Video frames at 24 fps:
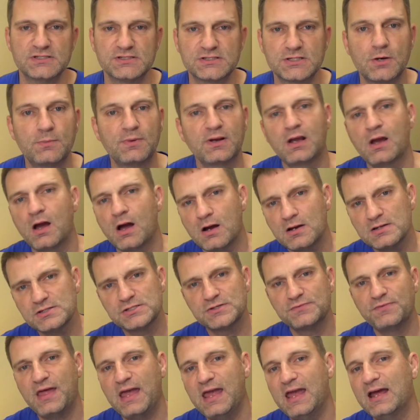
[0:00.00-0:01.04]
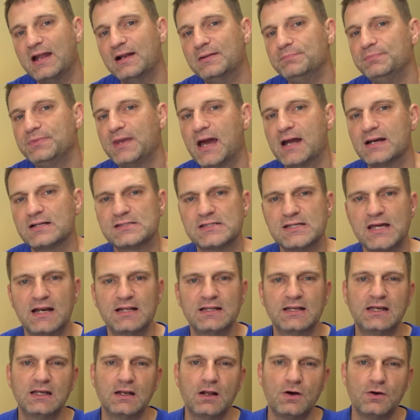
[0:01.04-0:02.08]
And so, because of that, I decided
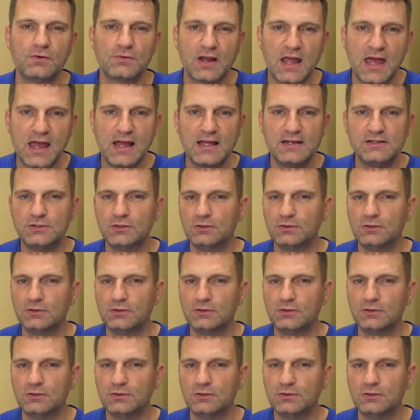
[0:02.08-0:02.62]
to get online,